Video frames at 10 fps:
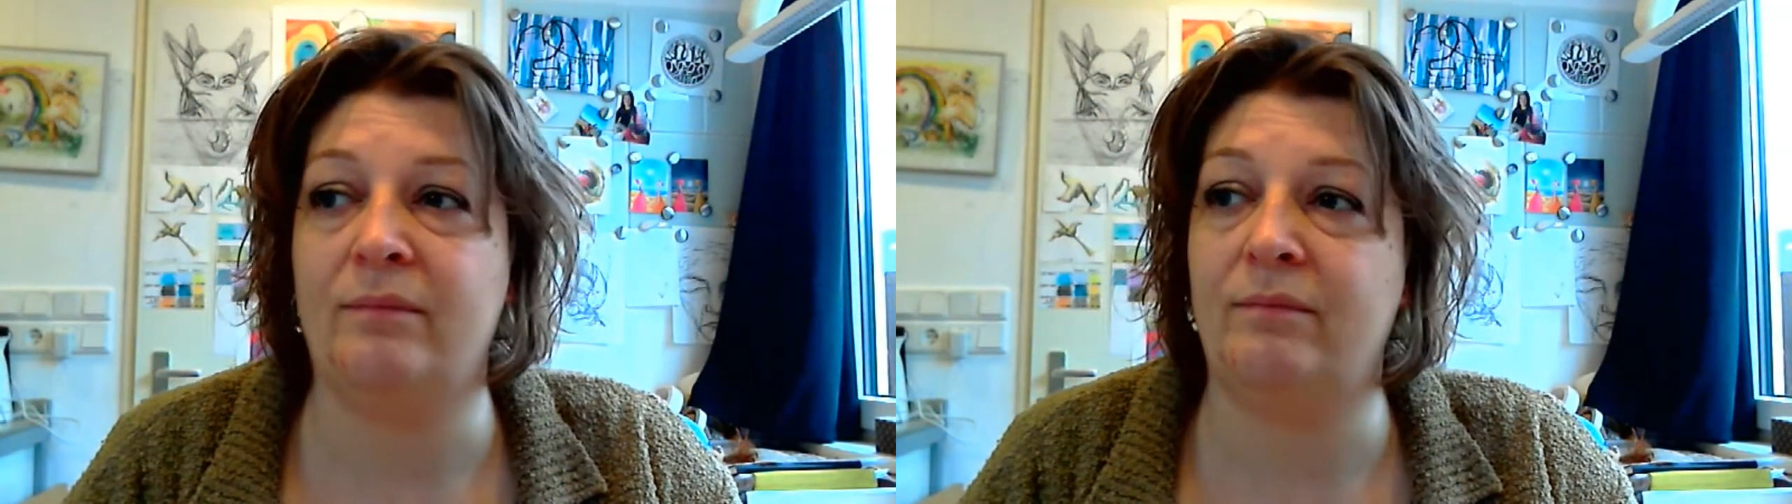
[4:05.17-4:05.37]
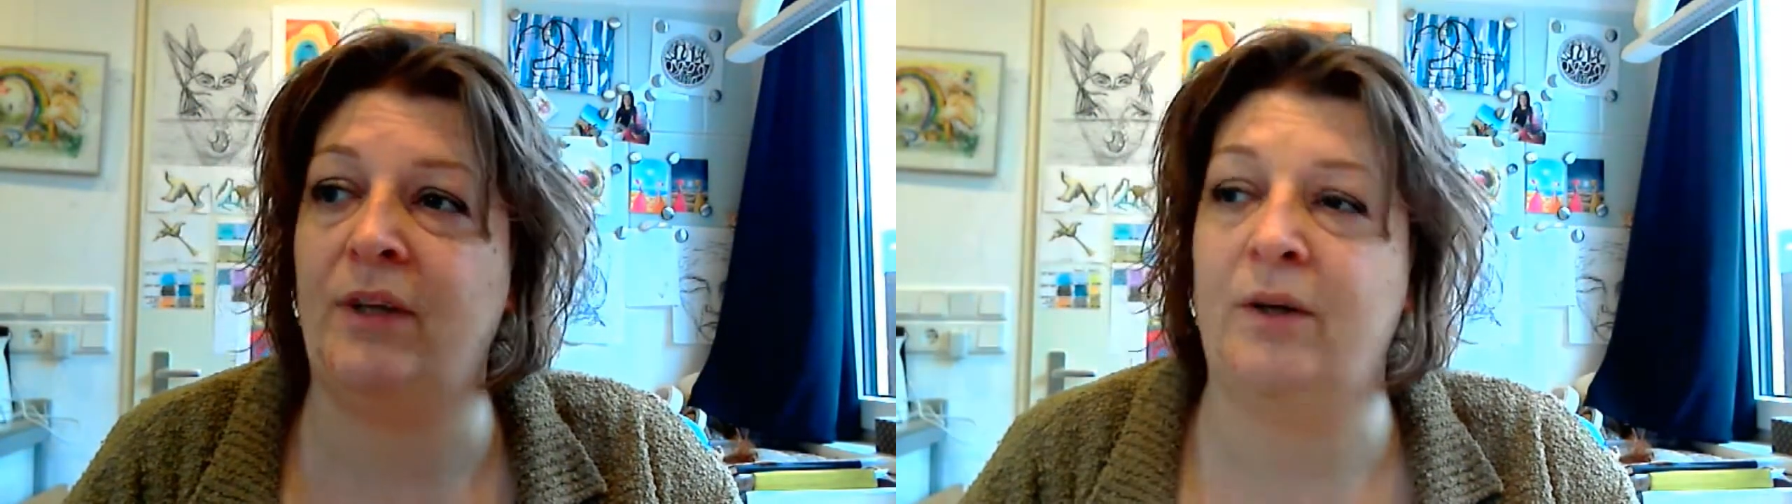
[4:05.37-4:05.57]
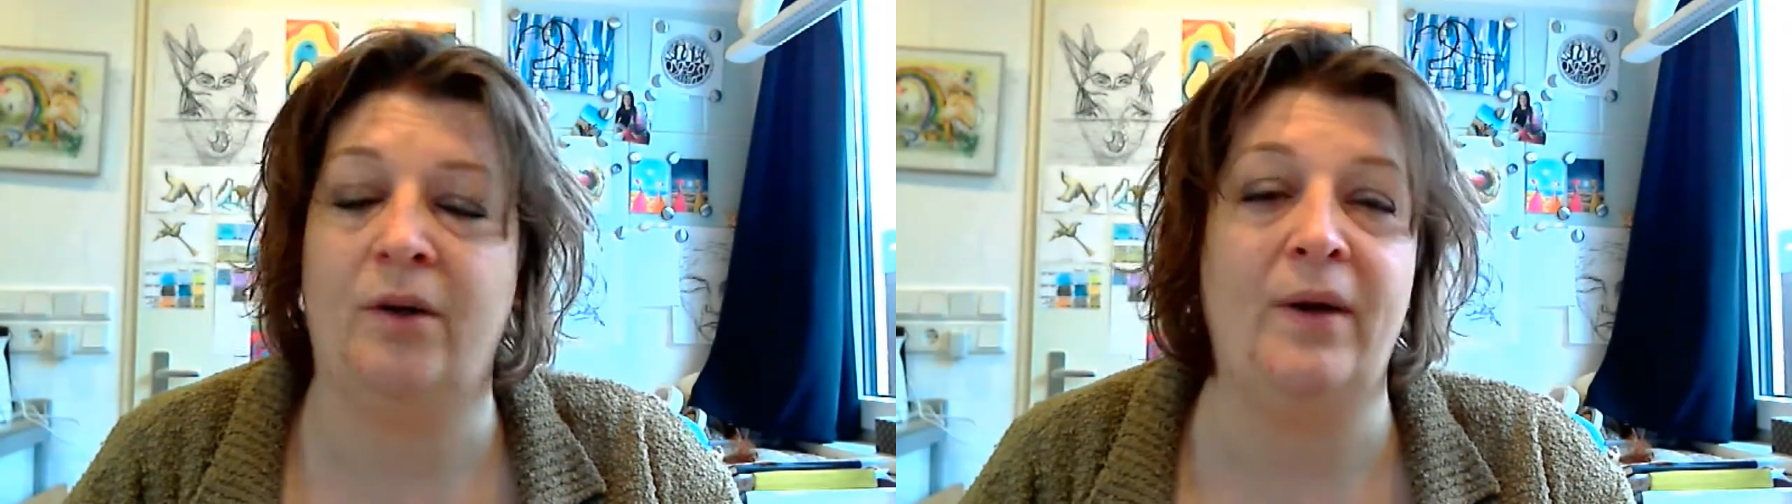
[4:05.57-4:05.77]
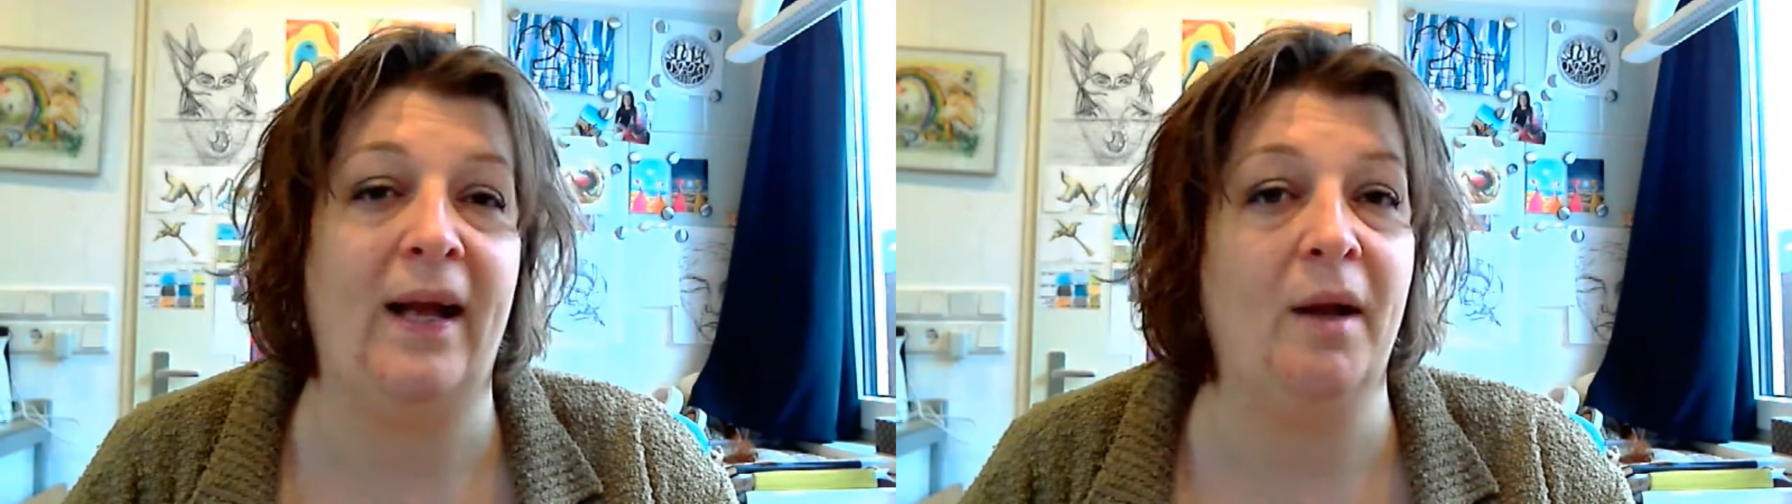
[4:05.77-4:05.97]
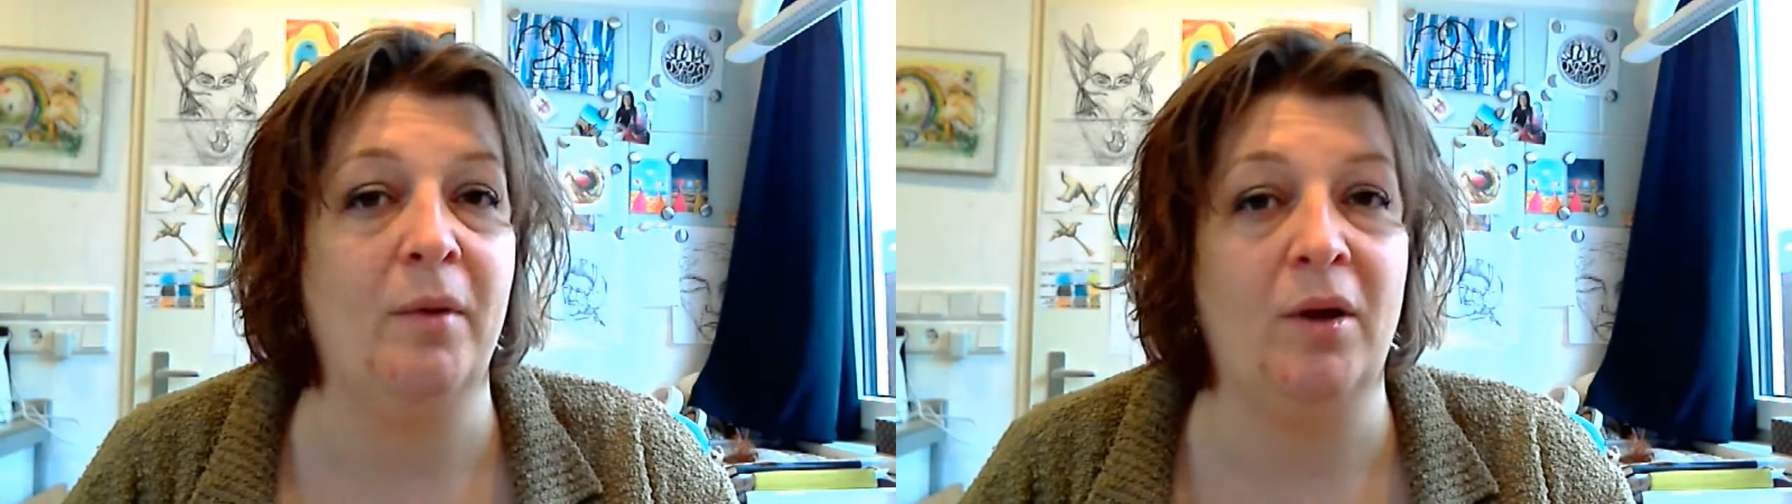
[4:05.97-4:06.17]
you know,
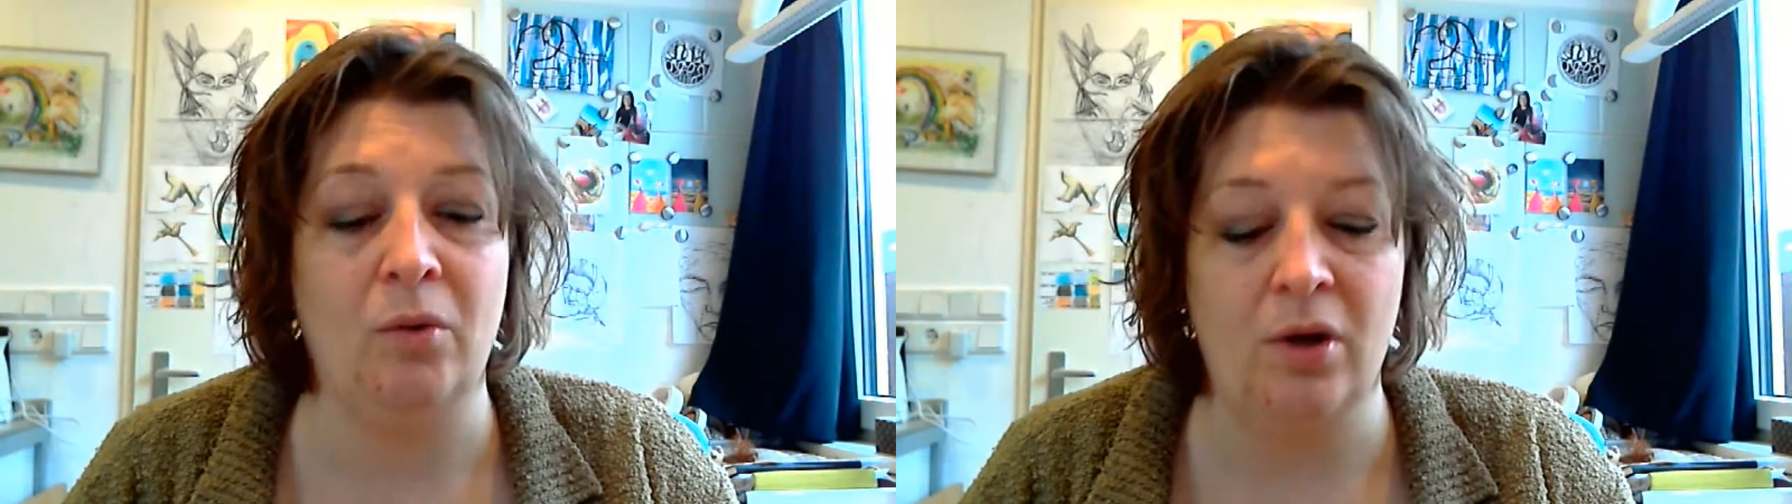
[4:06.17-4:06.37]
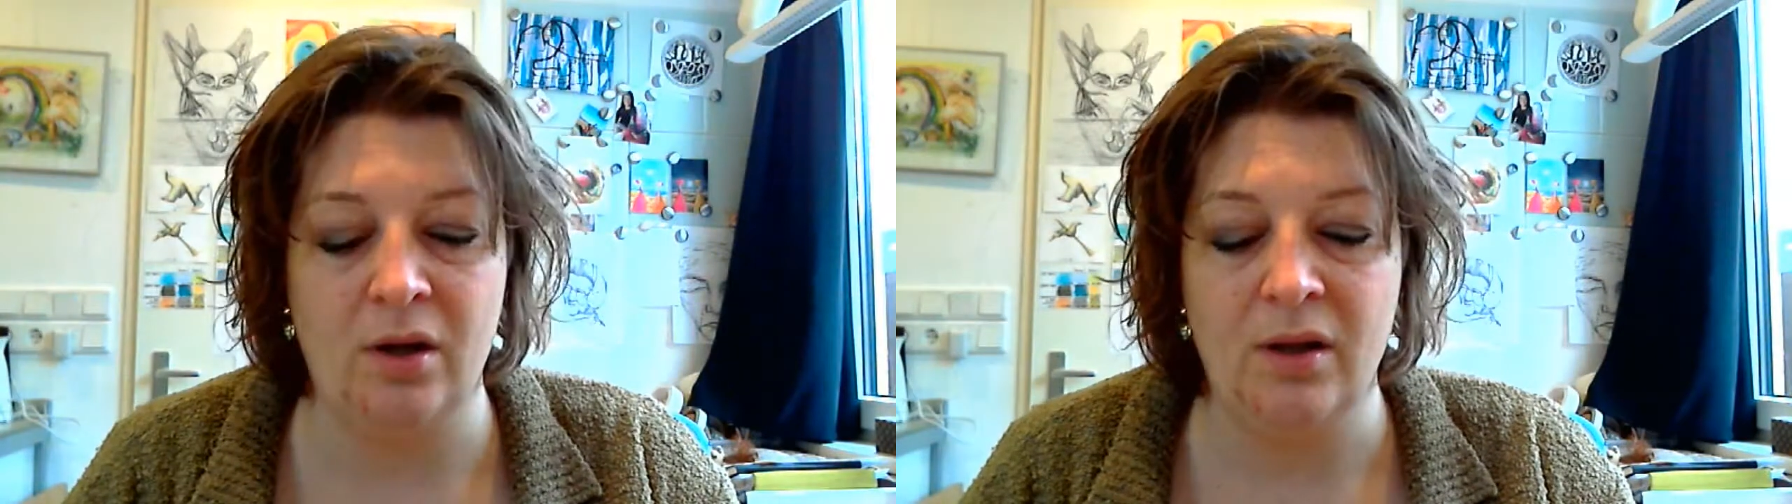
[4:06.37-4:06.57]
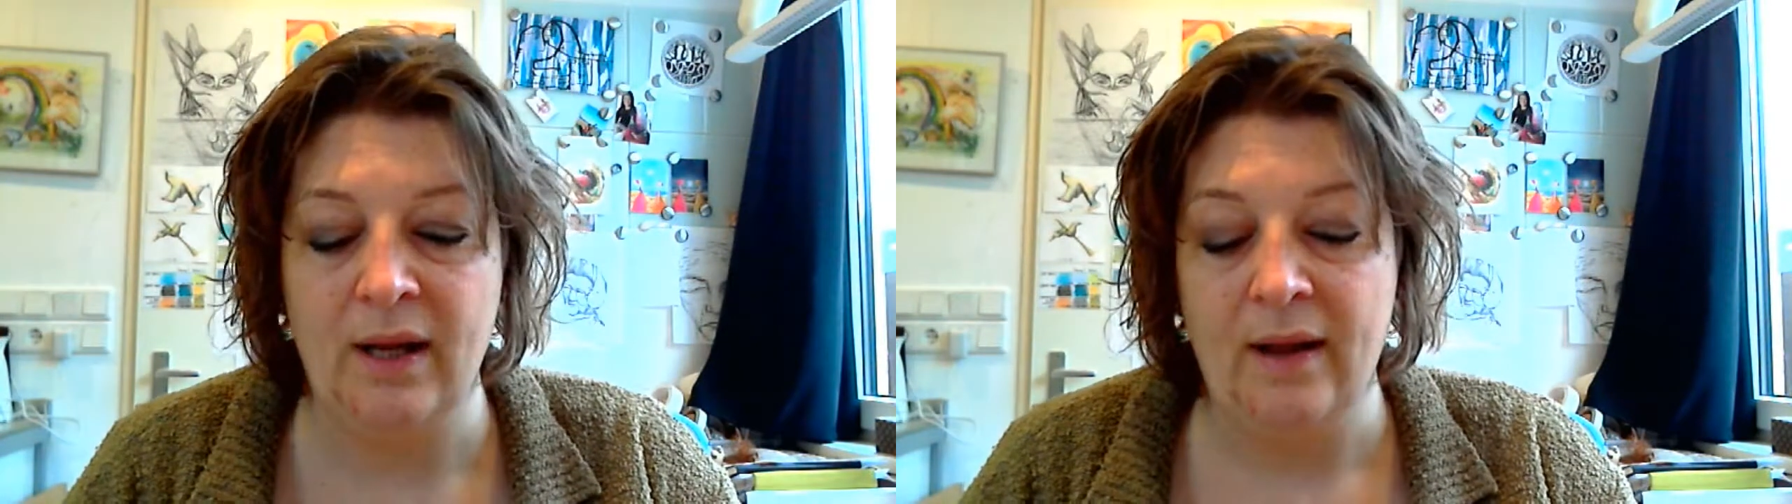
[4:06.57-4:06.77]
hang them on the wall,